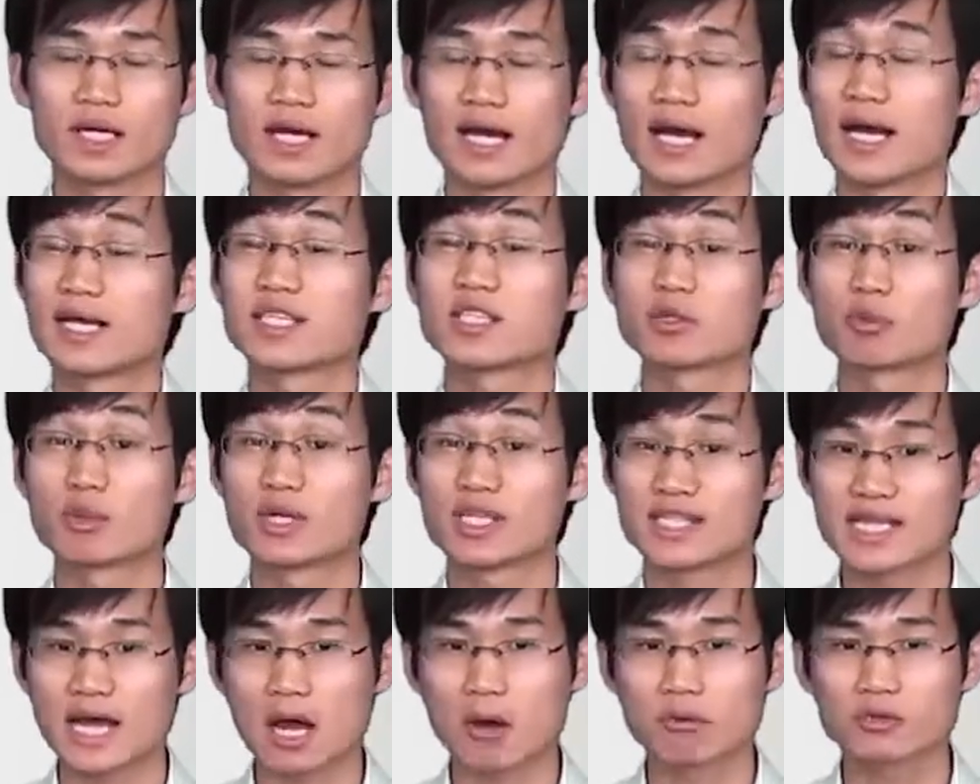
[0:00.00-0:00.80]
As a
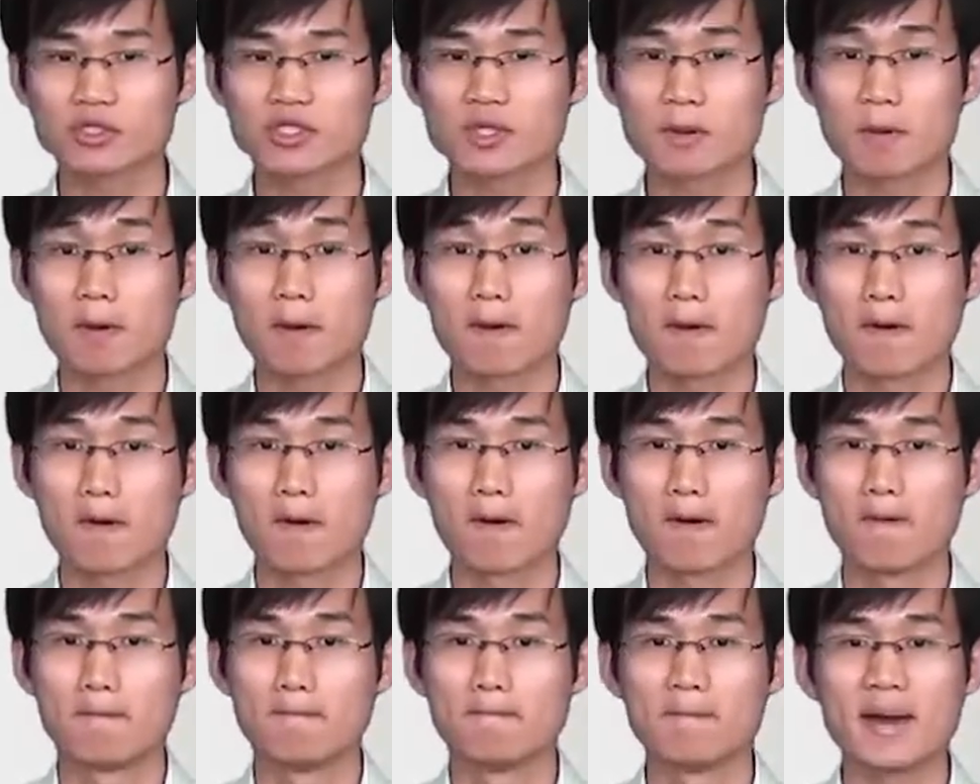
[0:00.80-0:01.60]
result,
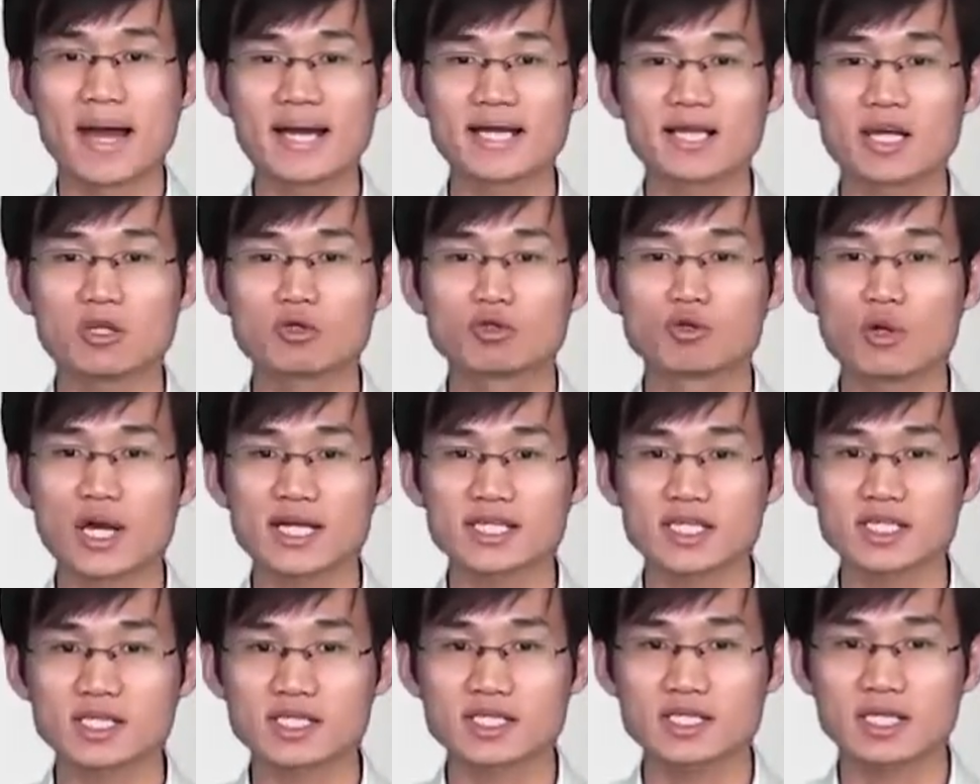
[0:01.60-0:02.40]
MAC
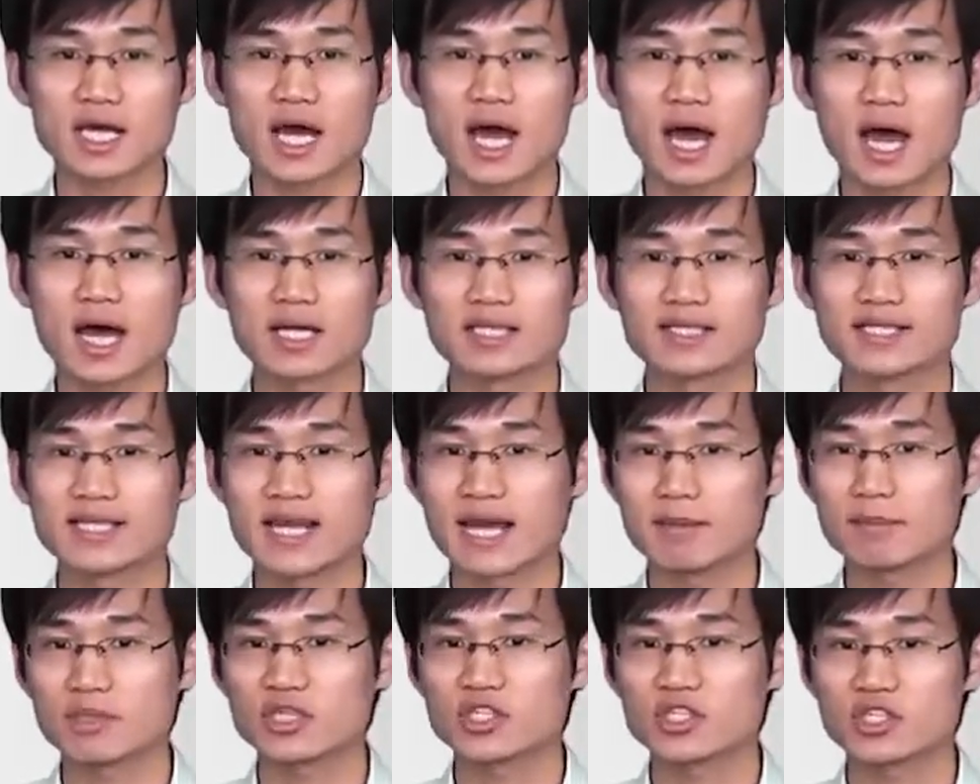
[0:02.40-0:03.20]
addresses are
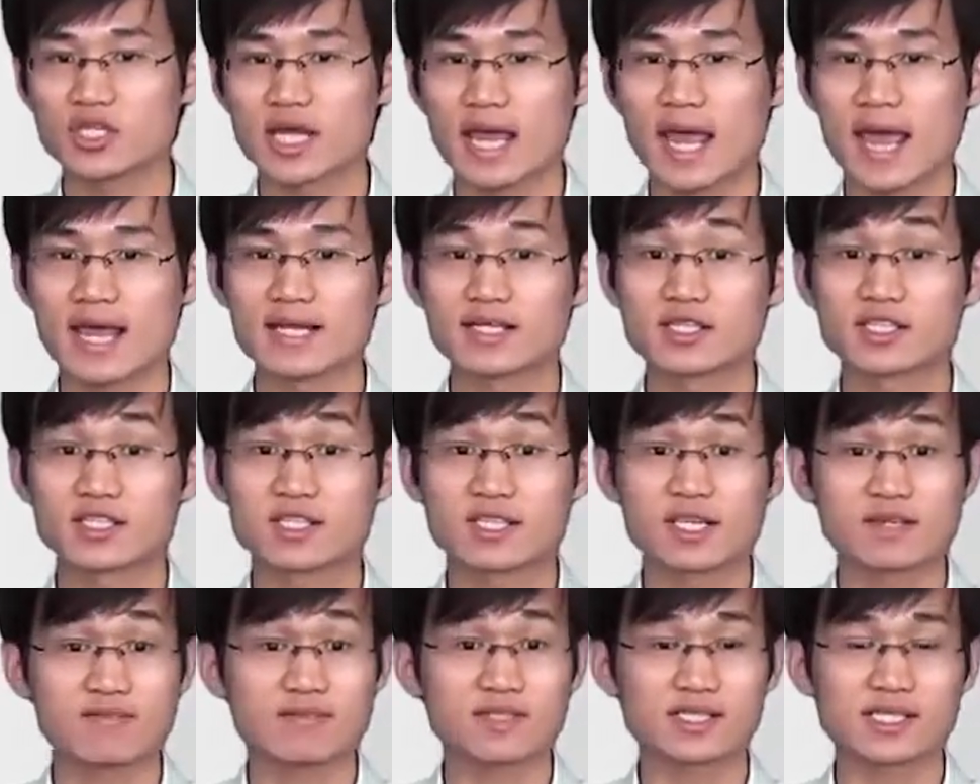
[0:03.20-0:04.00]
damaged and
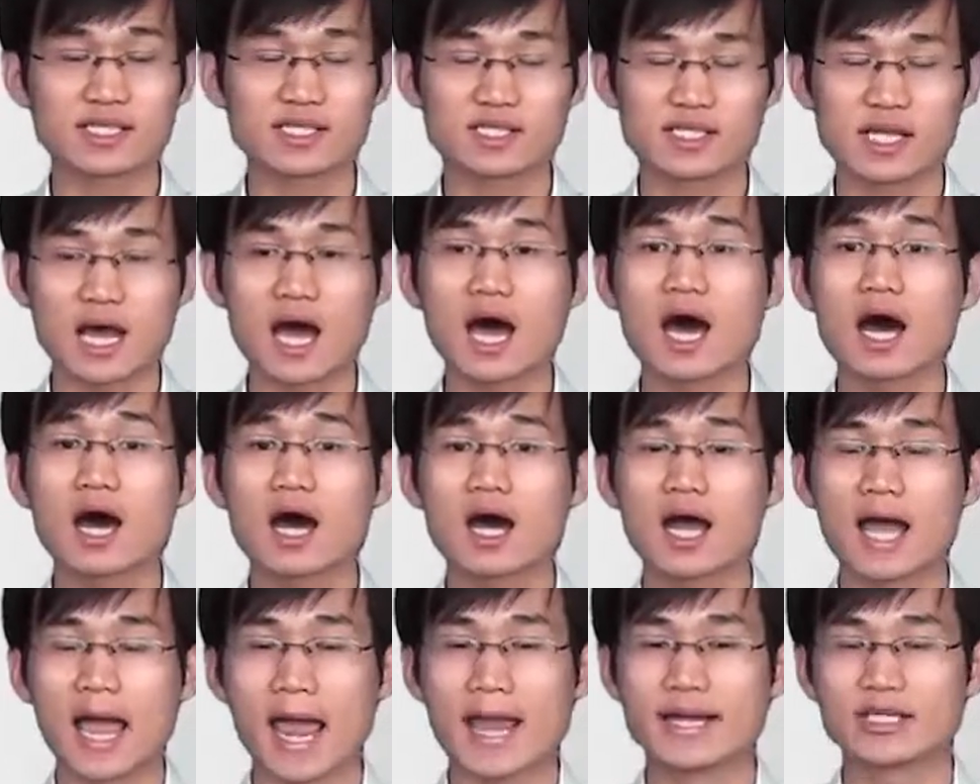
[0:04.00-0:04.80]
services are
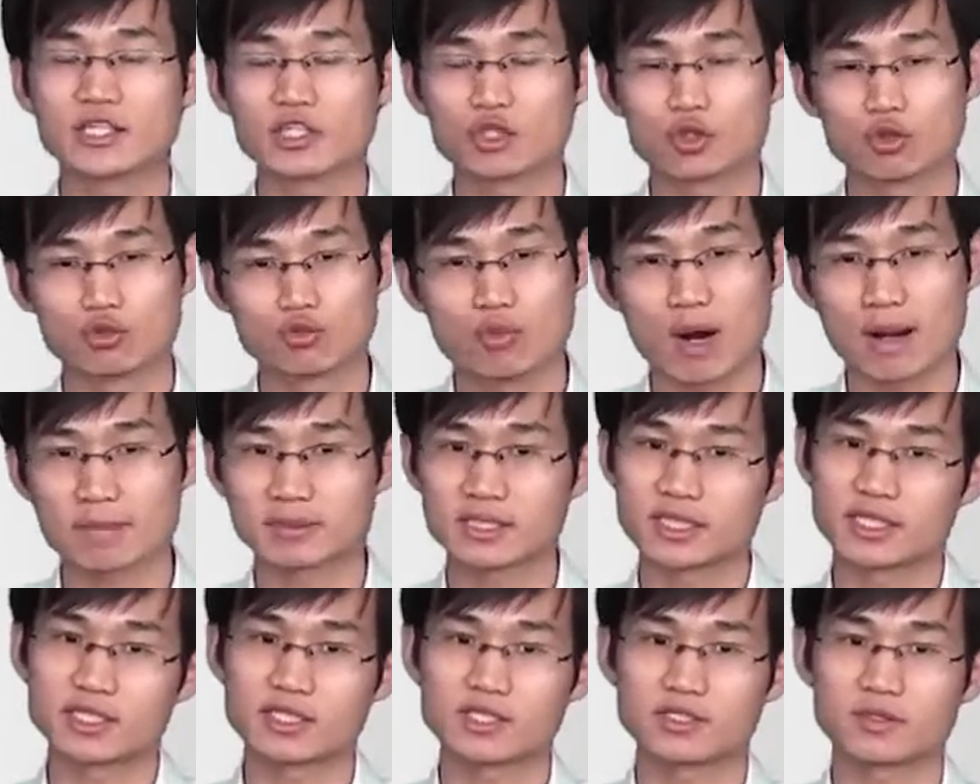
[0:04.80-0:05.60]

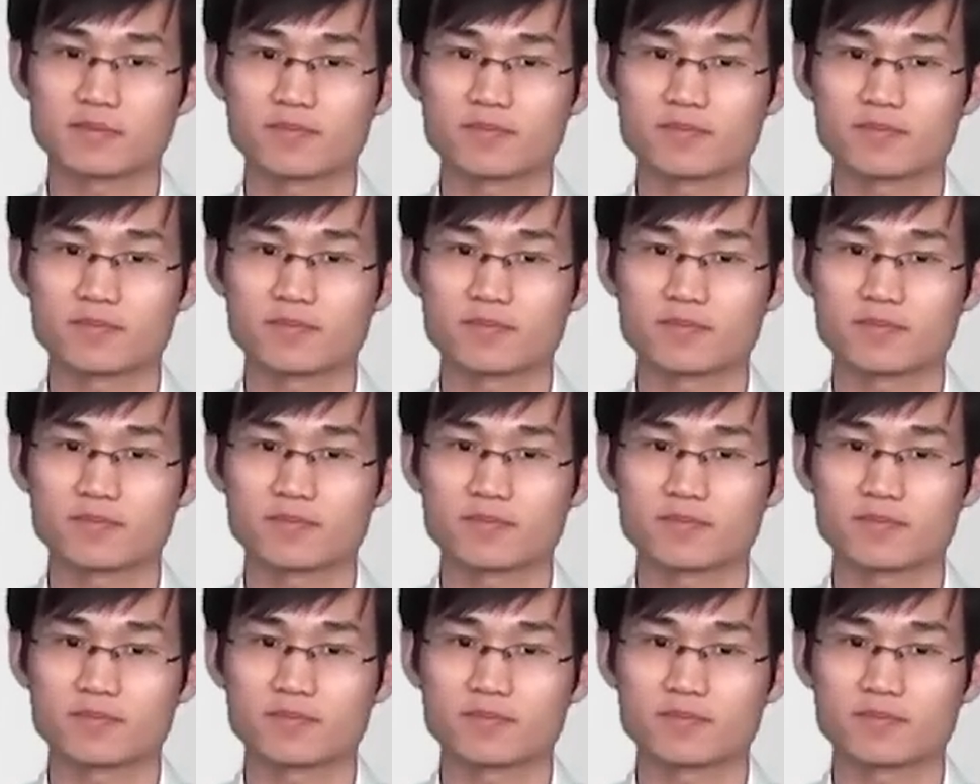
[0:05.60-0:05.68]
interrupted.